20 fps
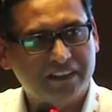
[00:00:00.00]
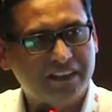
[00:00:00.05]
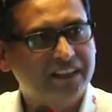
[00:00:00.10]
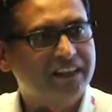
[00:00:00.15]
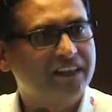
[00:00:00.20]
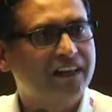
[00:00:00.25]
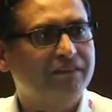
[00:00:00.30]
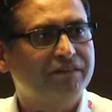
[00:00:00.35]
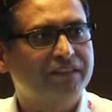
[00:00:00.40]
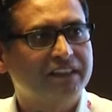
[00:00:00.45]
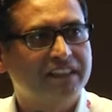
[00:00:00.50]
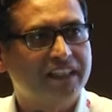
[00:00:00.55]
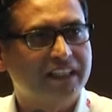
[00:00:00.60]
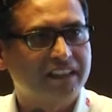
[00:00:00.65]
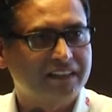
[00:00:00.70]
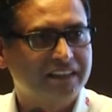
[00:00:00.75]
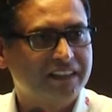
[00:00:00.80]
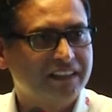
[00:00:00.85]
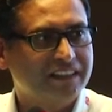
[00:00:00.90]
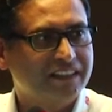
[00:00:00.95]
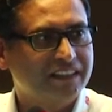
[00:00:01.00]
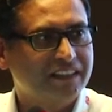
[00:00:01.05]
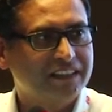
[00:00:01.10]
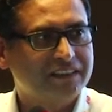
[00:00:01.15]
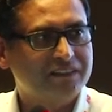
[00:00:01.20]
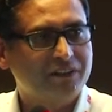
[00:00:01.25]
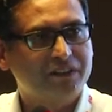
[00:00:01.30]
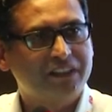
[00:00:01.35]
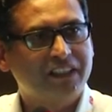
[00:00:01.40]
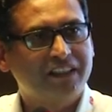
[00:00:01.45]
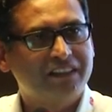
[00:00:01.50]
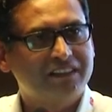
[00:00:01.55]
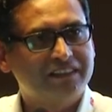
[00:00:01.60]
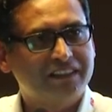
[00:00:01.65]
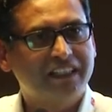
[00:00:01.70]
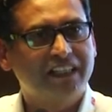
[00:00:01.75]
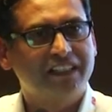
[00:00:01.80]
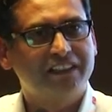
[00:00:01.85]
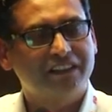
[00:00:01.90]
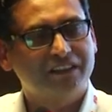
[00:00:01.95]
Then after that, it's on the
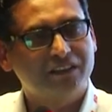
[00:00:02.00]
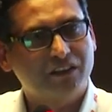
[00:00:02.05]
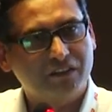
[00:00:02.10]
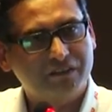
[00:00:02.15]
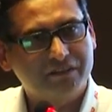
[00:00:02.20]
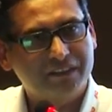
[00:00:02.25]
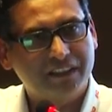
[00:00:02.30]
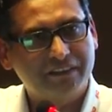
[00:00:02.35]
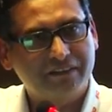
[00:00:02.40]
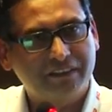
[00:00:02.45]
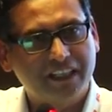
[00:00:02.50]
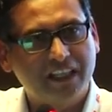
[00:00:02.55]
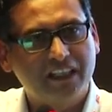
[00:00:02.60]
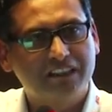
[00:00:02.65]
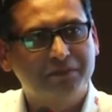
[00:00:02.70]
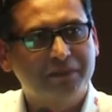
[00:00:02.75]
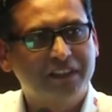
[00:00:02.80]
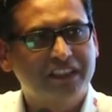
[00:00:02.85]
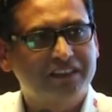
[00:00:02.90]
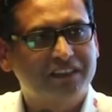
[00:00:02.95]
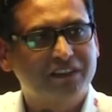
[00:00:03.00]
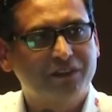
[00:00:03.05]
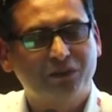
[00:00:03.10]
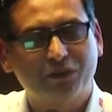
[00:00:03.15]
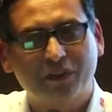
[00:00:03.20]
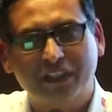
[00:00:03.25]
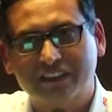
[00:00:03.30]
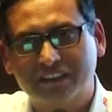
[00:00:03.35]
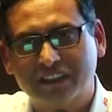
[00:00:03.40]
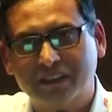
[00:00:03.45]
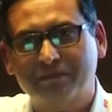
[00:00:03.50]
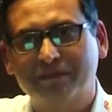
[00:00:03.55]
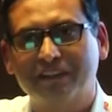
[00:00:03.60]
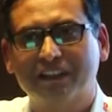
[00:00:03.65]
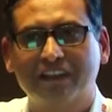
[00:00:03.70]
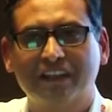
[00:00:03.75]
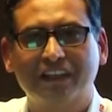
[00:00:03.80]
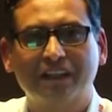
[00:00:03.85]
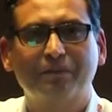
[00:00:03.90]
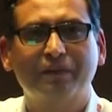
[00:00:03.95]
discretion of the finance ministry to accept
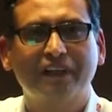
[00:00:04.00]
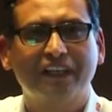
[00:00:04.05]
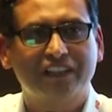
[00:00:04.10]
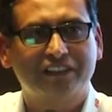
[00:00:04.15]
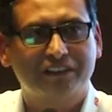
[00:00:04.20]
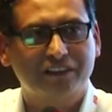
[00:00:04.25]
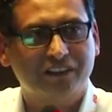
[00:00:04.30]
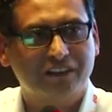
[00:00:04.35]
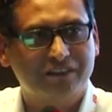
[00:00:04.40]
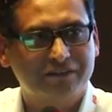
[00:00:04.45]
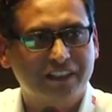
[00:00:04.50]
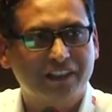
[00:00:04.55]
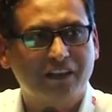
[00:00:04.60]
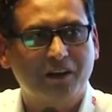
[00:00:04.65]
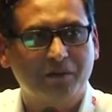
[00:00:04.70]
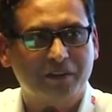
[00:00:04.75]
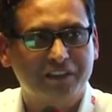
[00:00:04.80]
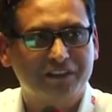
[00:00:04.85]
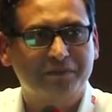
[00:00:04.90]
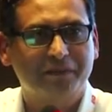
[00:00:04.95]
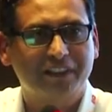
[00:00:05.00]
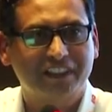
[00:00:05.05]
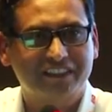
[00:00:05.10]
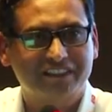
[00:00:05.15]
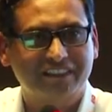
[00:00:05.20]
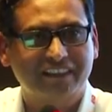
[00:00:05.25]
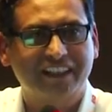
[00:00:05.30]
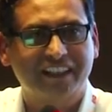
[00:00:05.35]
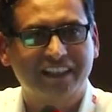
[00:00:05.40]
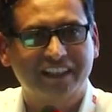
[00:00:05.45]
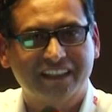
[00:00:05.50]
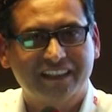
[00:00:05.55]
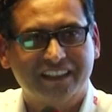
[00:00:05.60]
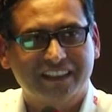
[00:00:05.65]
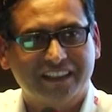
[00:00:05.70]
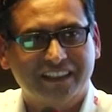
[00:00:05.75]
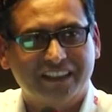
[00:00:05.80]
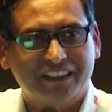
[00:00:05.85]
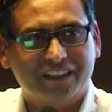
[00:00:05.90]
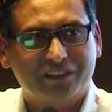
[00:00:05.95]
the recommendation of the commerce ministry.
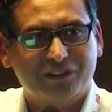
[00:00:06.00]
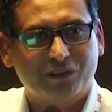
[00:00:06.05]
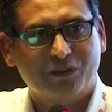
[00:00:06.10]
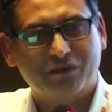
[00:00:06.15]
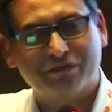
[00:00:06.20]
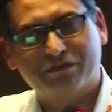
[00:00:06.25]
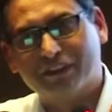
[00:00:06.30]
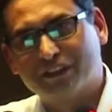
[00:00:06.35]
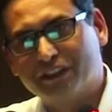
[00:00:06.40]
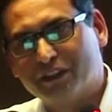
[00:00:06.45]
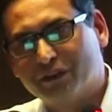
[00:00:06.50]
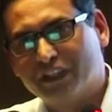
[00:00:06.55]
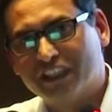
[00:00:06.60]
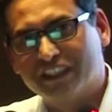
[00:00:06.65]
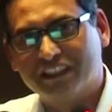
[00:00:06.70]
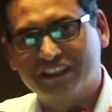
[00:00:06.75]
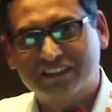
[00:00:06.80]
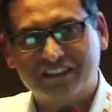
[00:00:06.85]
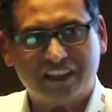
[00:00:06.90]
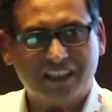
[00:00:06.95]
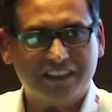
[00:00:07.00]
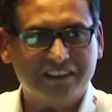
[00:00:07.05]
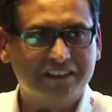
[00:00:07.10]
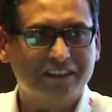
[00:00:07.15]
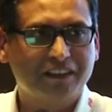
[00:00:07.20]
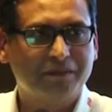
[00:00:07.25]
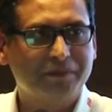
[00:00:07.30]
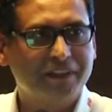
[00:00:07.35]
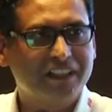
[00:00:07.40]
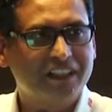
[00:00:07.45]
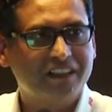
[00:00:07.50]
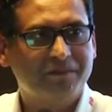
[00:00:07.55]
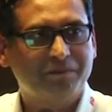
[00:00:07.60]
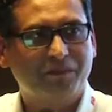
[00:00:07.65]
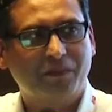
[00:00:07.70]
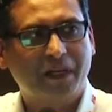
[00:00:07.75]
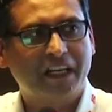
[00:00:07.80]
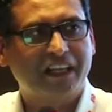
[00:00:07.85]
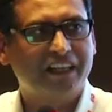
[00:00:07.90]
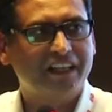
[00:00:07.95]
So for during this transition period,
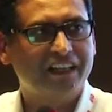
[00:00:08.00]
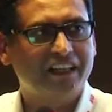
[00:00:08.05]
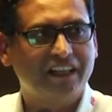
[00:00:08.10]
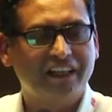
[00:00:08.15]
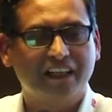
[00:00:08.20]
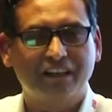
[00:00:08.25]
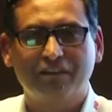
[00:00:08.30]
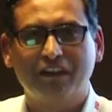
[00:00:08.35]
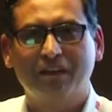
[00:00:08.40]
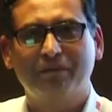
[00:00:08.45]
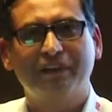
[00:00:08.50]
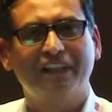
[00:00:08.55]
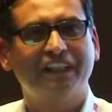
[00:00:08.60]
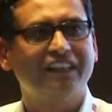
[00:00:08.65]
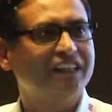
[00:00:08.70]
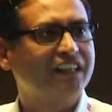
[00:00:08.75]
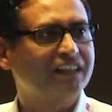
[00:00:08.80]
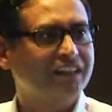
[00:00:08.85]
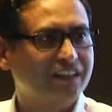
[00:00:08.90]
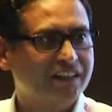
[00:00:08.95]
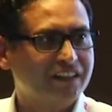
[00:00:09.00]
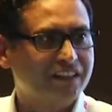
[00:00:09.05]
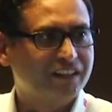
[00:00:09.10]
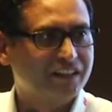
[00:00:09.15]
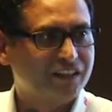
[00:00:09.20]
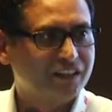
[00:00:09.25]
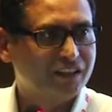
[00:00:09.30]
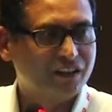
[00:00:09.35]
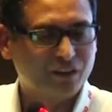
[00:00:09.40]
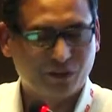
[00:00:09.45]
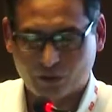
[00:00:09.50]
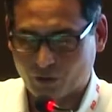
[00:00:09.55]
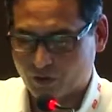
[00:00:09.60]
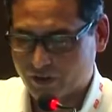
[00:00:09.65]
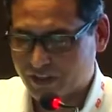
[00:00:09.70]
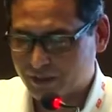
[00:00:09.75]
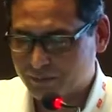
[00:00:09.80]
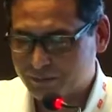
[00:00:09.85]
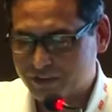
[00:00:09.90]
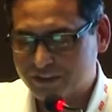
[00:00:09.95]
market again will be in the
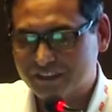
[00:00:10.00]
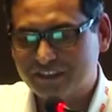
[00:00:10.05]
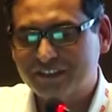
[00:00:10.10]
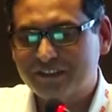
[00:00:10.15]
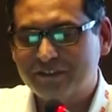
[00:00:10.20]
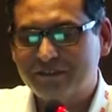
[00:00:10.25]
doldrums.